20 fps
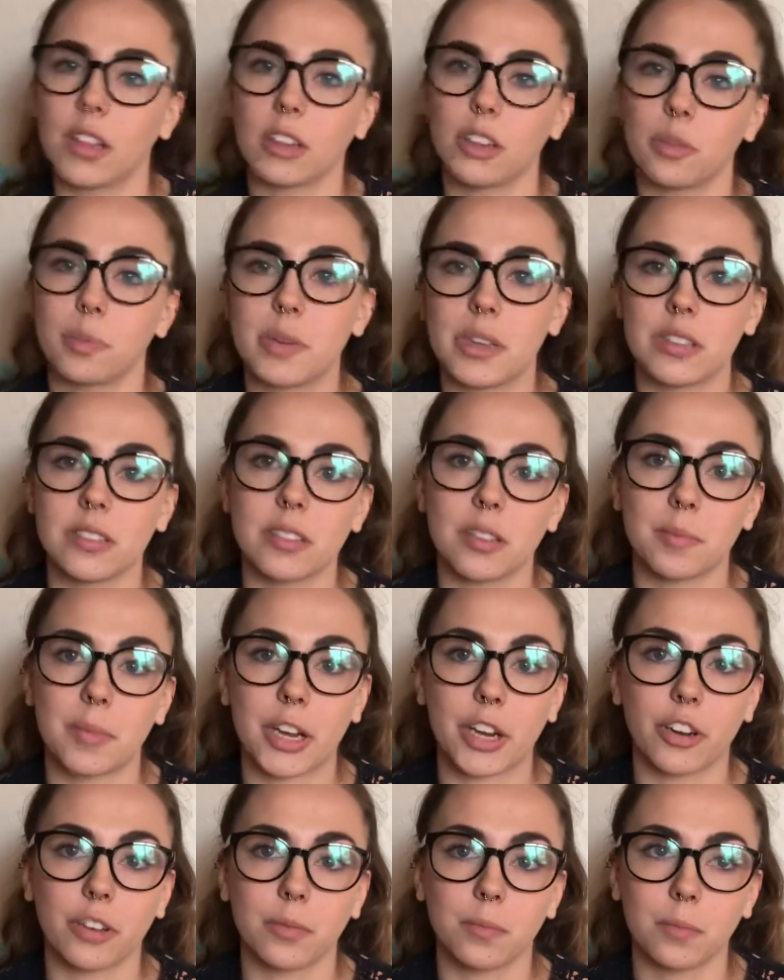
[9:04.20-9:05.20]
a little piece of
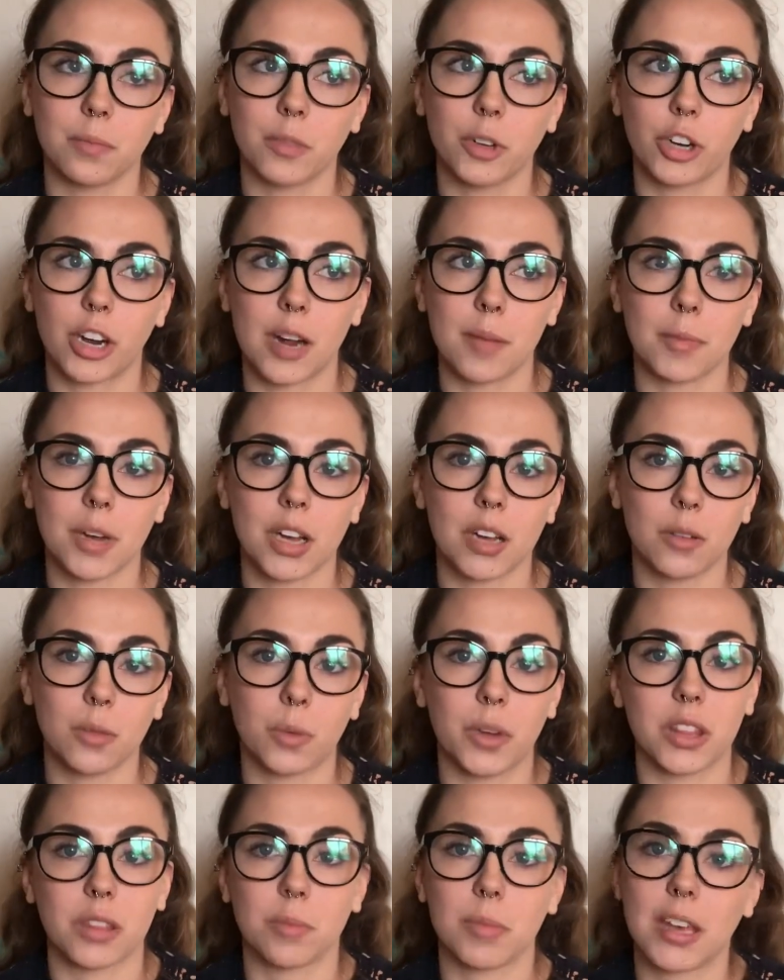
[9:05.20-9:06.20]
my grandma
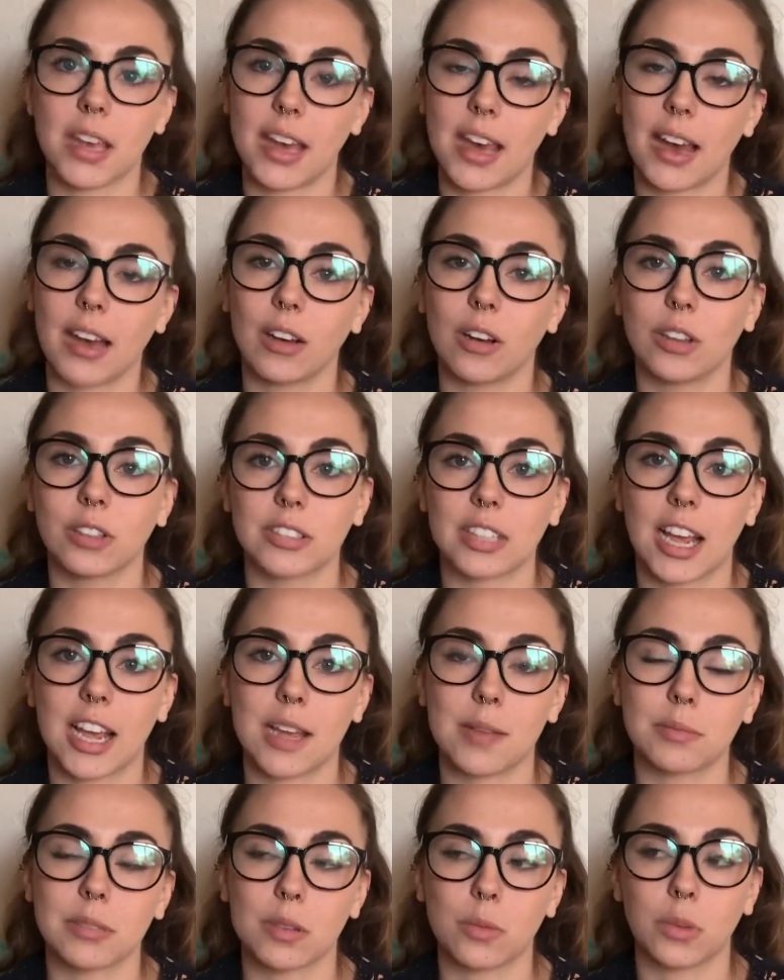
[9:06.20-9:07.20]
with me at all
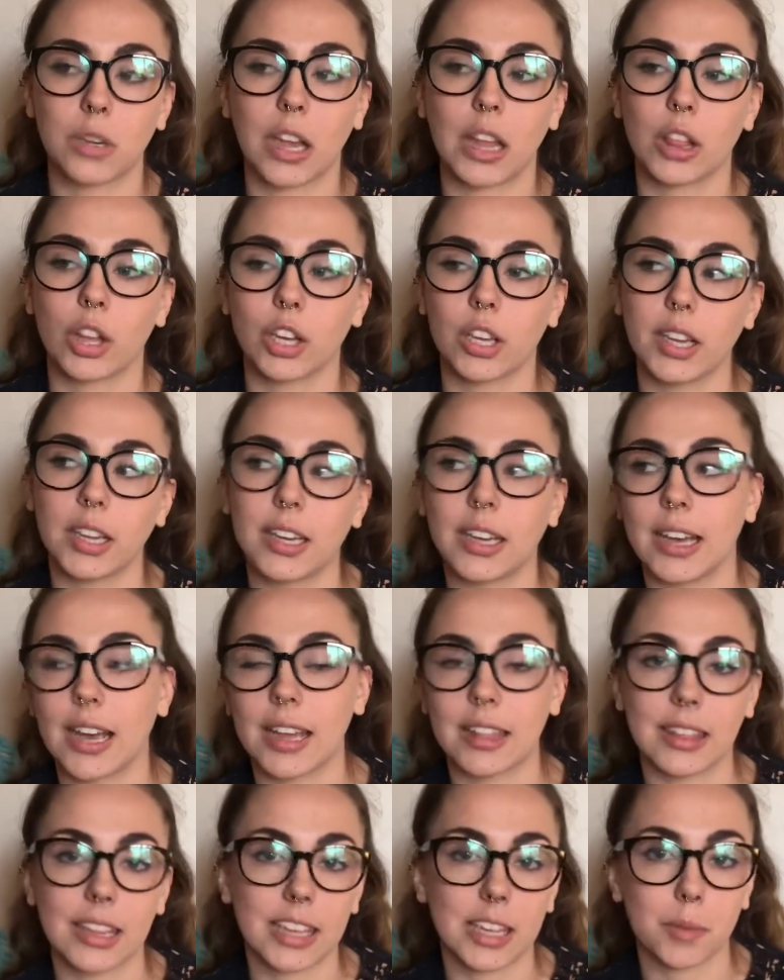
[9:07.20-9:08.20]
times, and when I look at it
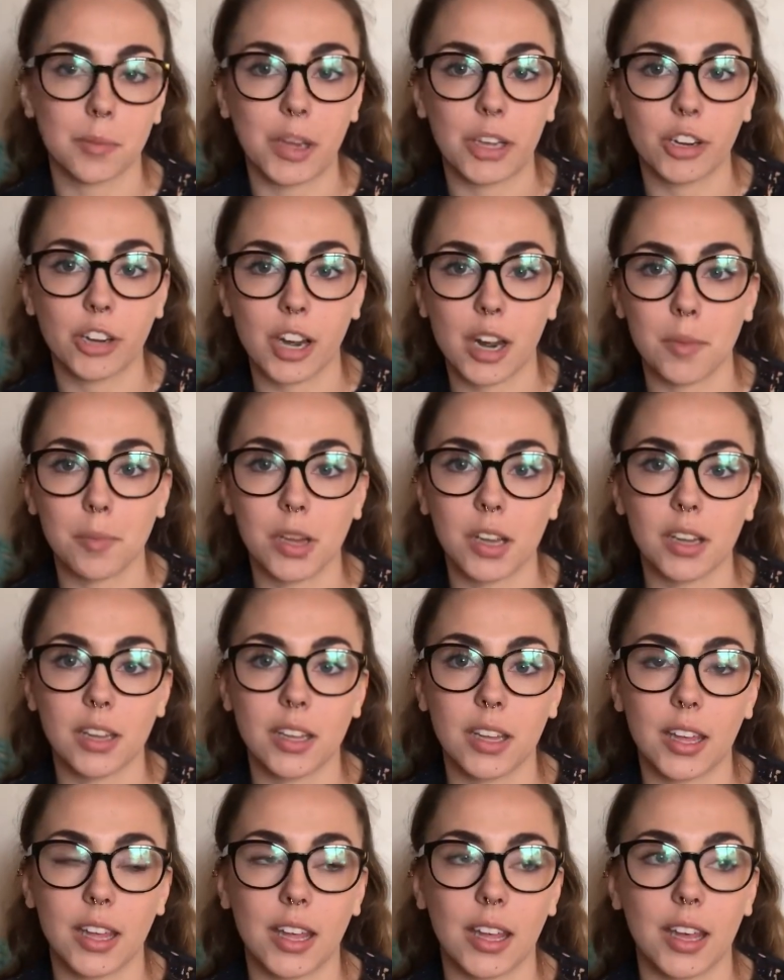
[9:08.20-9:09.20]
I think of my
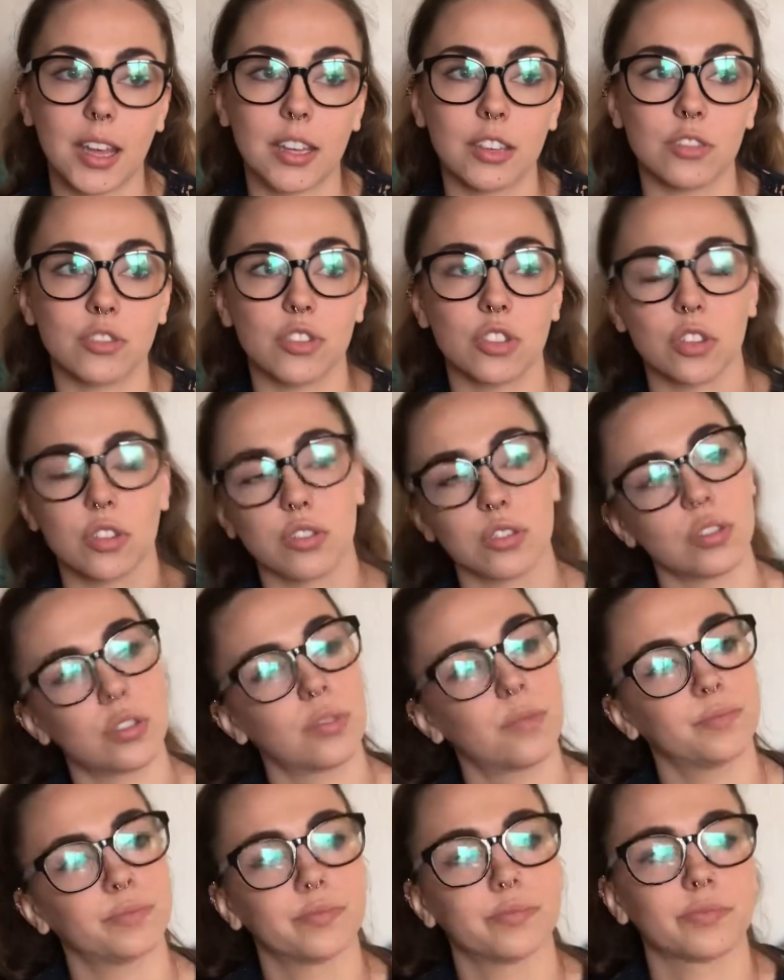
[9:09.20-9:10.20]
grandma, and just